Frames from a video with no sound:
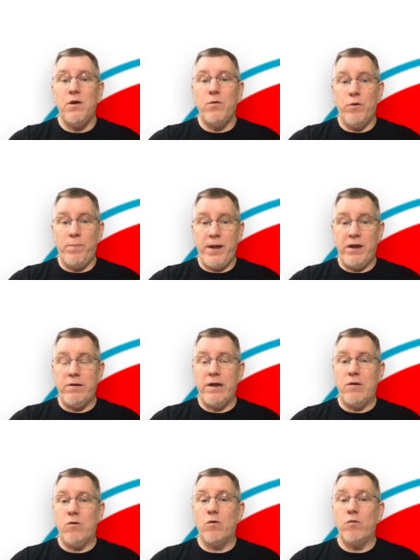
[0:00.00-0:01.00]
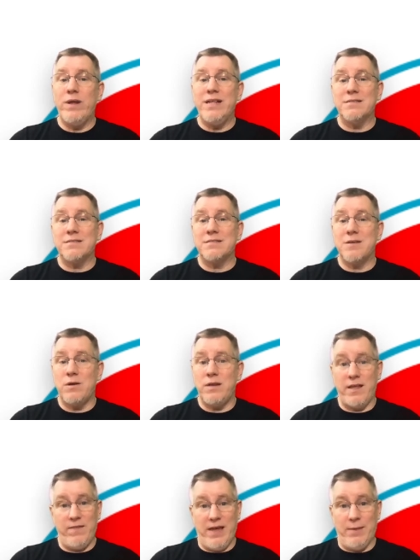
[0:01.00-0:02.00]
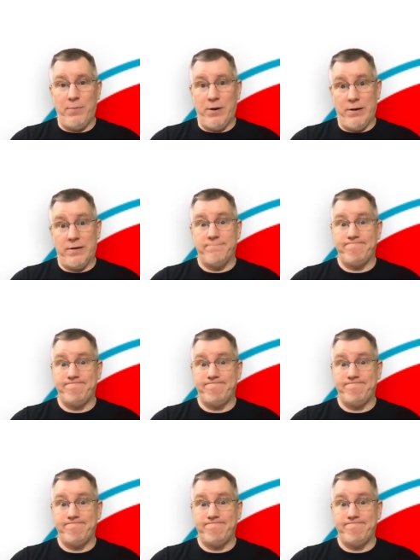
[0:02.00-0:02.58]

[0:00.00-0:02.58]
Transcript: repairing, or reinstalling that part.